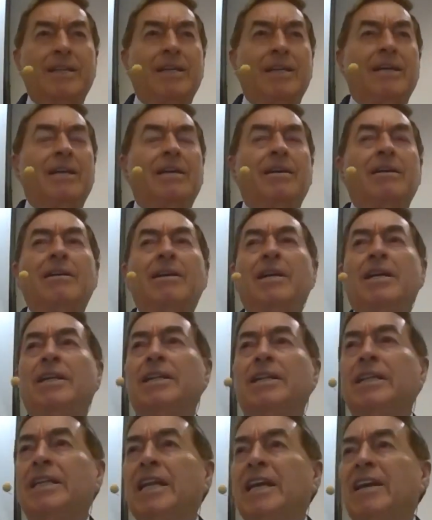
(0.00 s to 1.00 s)
uh,
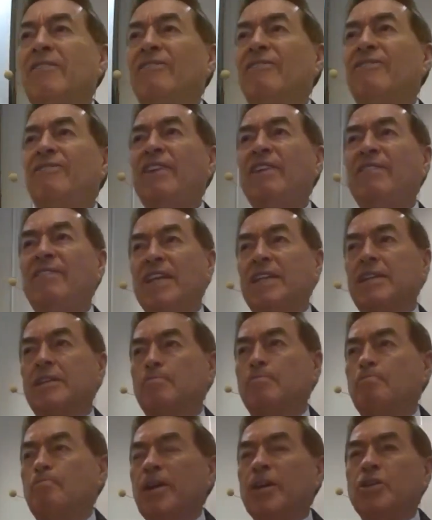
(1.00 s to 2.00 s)
the
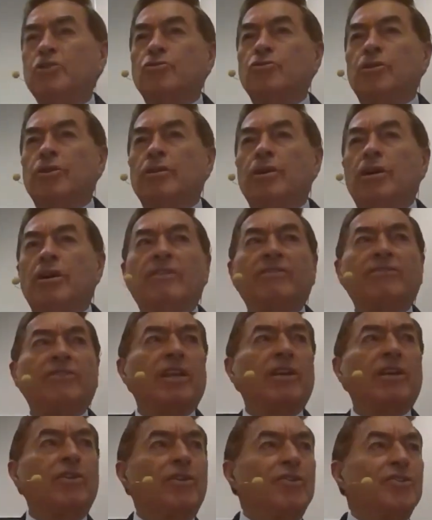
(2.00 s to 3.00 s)
vivid picture of the
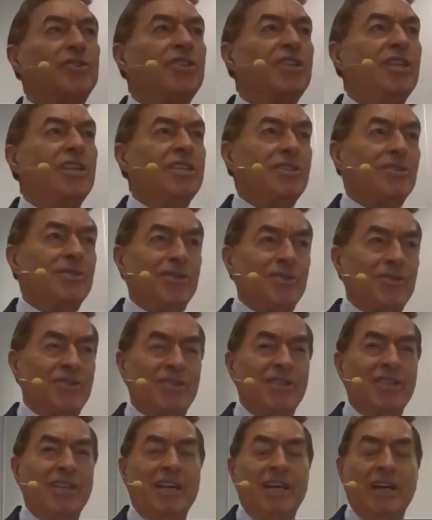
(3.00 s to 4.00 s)
Lord
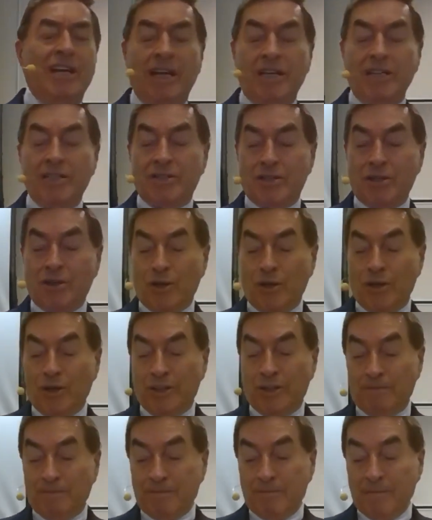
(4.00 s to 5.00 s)
Jesus and so
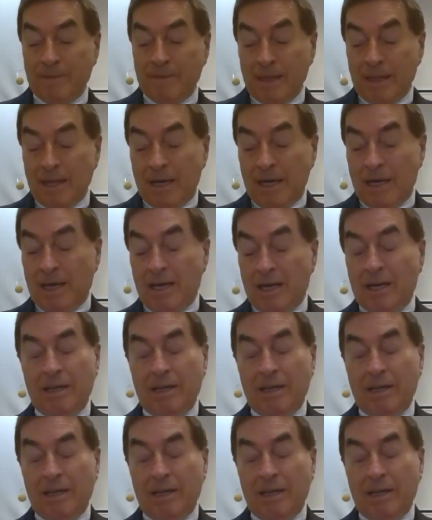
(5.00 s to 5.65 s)
on.